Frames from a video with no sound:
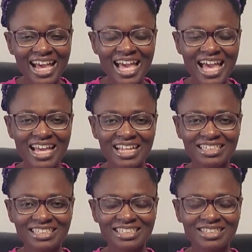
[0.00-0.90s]

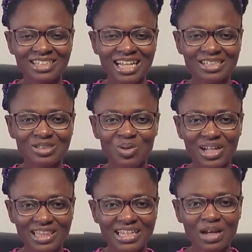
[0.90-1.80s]
And that is
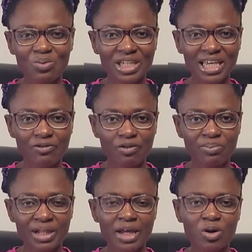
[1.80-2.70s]
one thing that we get from
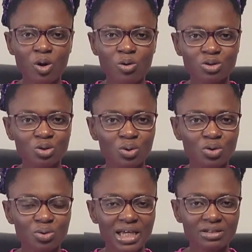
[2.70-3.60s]
there. And also
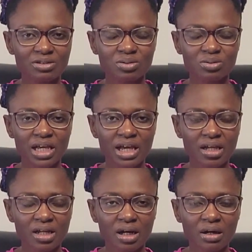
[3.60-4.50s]
you get to get
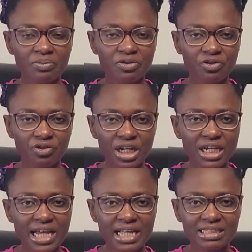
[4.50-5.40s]
free
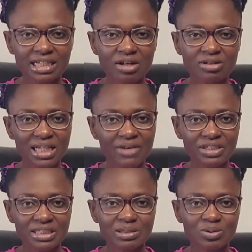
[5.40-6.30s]
dental
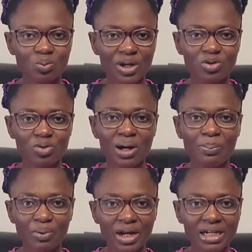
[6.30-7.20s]
services when you are
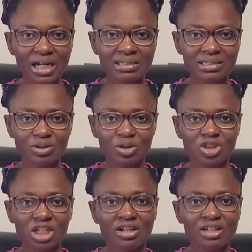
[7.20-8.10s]
pregnant till your
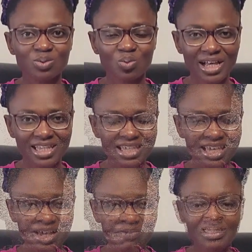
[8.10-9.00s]
child is 1
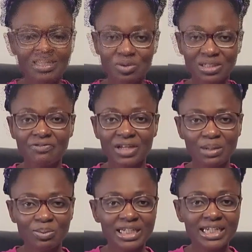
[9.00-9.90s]
year. This was
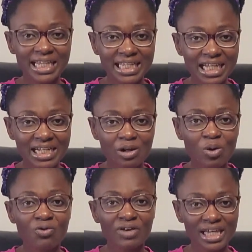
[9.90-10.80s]
available in England, and
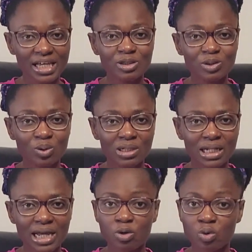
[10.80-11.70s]
over here in Scotland,
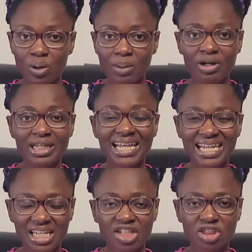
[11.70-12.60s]
I don't know about the other
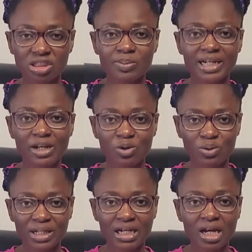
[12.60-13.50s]
nations, but I know
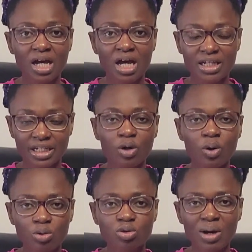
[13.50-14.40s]
that they
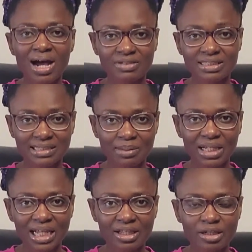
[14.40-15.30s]
also have
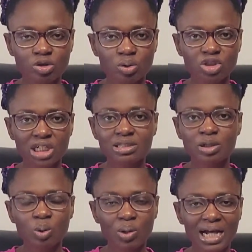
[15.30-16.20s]
similar things. So just
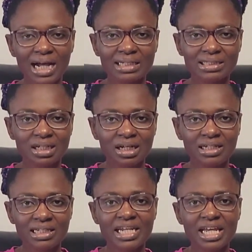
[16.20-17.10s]
look at
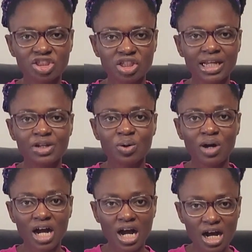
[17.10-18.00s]
the nation that you
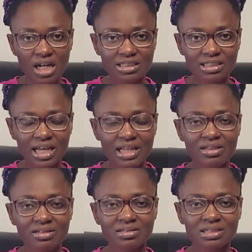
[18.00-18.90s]
are at,
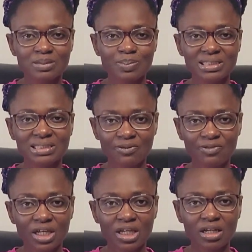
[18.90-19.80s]
and
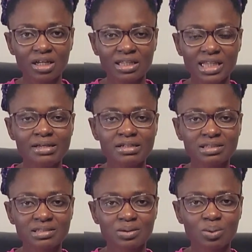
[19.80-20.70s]
specific
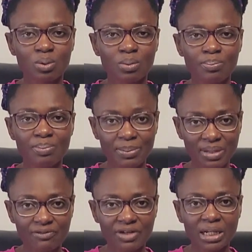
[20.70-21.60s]
things may be
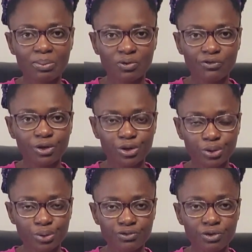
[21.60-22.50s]
available for
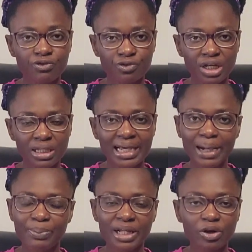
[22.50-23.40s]
you for free. There
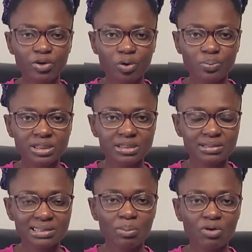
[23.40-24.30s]
are play groups,
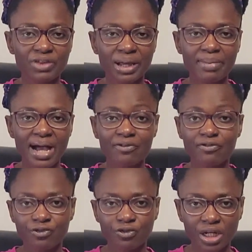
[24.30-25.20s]
some of them are
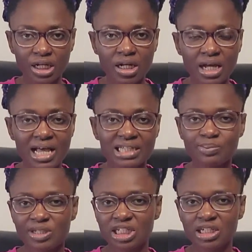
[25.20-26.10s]
free,
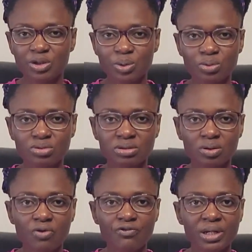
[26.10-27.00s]
especially those
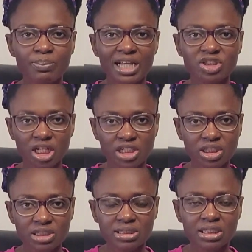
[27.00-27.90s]
offered by
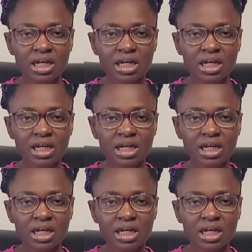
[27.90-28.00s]
churches.